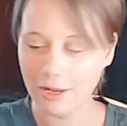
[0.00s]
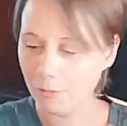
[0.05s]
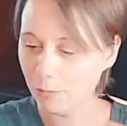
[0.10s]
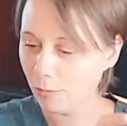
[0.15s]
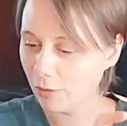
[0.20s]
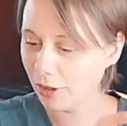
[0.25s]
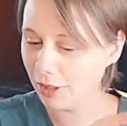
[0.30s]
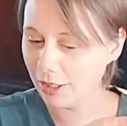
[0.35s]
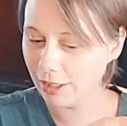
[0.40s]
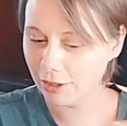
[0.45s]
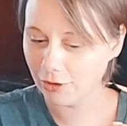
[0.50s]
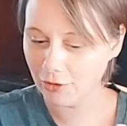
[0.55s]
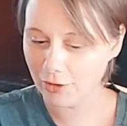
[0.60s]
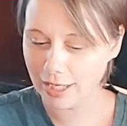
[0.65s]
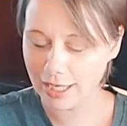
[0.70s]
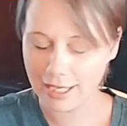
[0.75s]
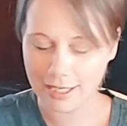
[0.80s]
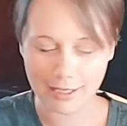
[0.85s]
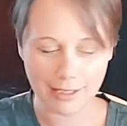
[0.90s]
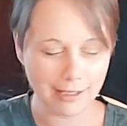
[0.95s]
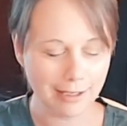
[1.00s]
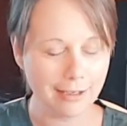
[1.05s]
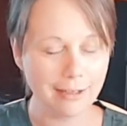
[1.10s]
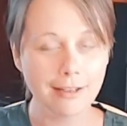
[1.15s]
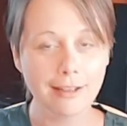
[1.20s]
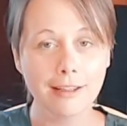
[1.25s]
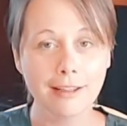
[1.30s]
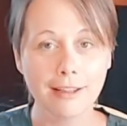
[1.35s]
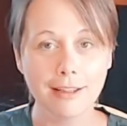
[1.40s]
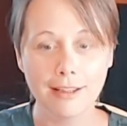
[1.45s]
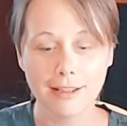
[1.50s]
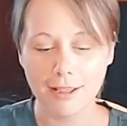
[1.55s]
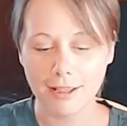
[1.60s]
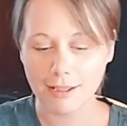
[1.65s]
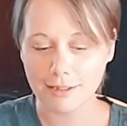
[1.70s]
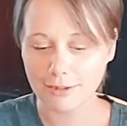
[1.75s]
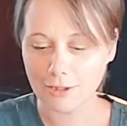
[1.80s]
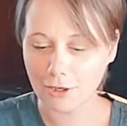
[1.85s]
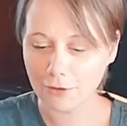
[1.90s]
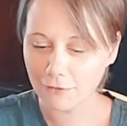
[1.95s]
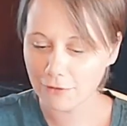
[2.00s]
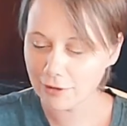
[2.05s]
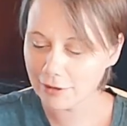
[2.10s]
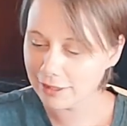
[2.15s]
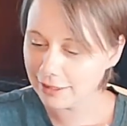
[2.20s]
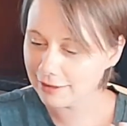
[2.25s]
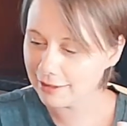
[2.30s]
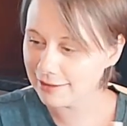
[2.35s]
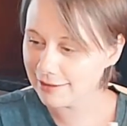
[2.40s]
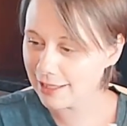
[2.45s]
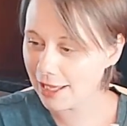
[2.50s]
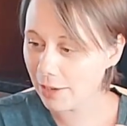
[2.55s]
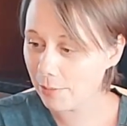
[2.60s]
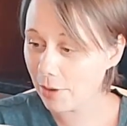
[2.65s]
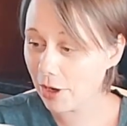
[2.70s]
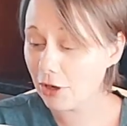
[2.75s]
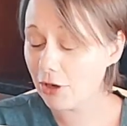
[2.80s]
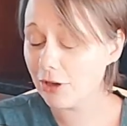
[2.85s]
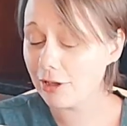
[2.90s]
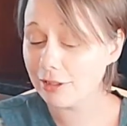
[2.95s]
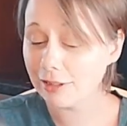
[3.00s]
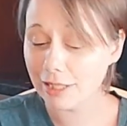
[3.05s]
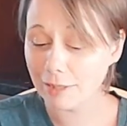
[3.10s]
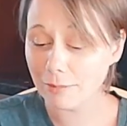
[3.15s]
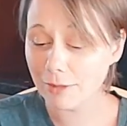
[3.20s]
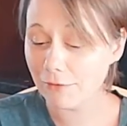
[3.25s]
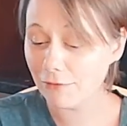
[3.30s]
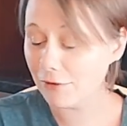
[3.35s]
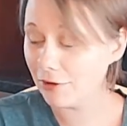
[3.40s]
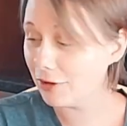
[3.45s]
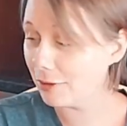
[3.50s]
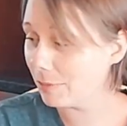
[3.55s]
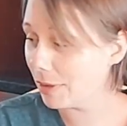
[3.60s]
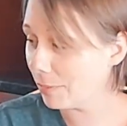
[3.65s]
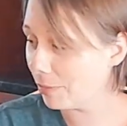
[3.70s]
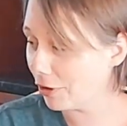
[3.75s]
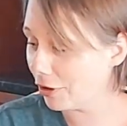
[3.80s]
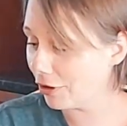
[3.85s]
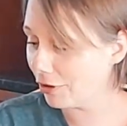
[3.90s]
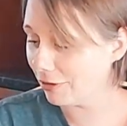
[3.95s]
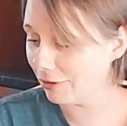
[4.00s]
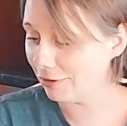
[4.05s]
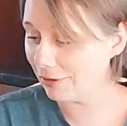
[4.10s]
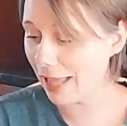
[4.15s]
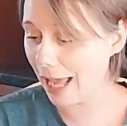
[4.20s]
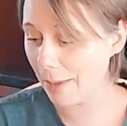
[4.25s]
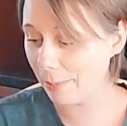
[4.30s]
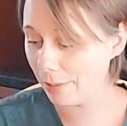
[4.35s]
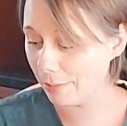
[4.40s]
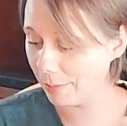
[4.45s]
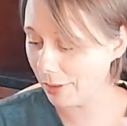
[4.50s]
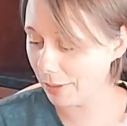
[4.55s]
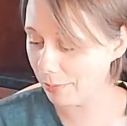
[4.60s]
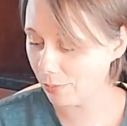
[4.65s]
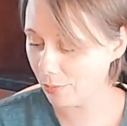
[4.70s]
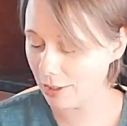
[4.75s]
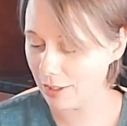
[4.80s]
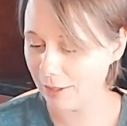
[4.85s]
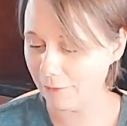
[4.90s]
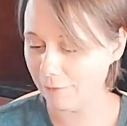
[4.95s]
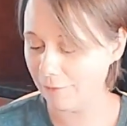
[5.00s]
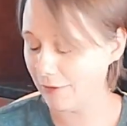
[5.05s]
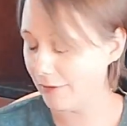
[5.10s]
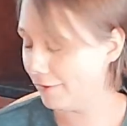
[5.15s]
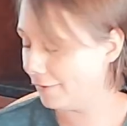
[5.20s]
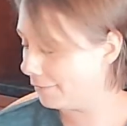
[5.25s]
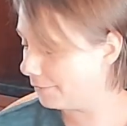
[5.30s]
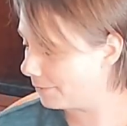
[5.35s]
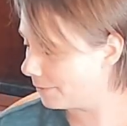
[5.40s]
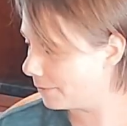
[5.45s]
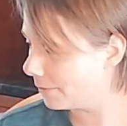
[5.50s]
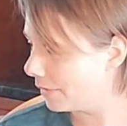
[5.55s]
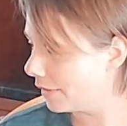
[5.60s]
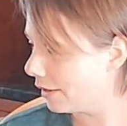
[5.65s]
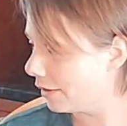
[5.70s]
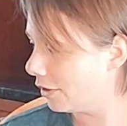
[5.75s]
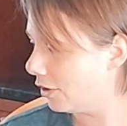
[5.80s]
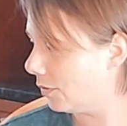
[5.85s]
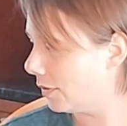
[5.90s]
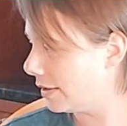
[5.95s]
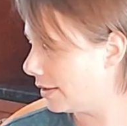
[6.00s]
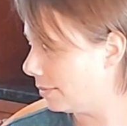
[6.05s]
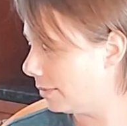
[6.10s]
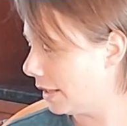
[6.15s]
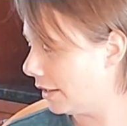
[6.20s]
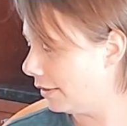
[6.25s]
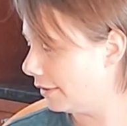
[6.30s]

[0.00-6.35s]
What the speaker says: we're gonna go ahead and start filling these up. Are you gonna let me fill them up, or are you gonna lap them up while I fill? You wanna smell?